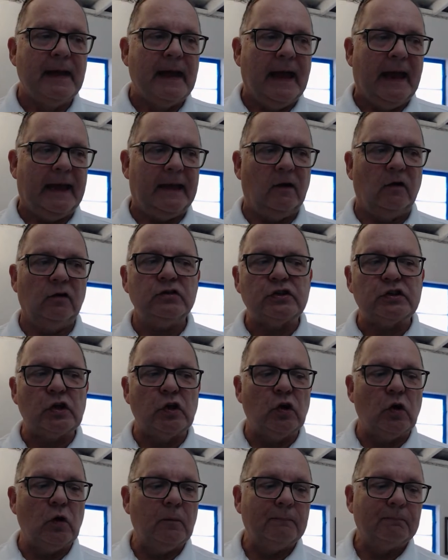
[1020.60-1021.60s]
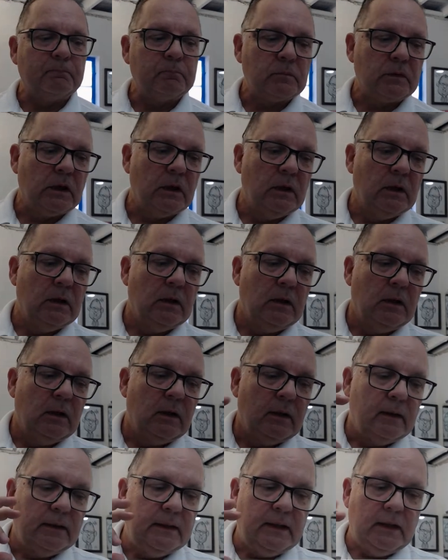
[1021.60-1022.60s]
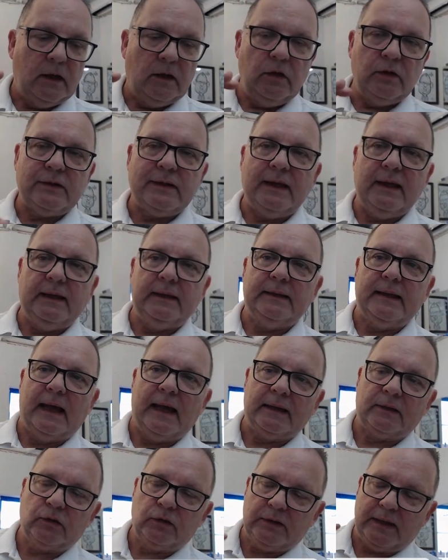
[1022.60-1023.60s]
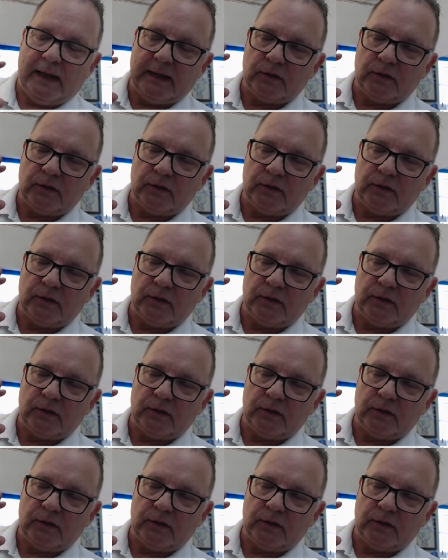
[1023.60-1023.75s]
And also, the other thing that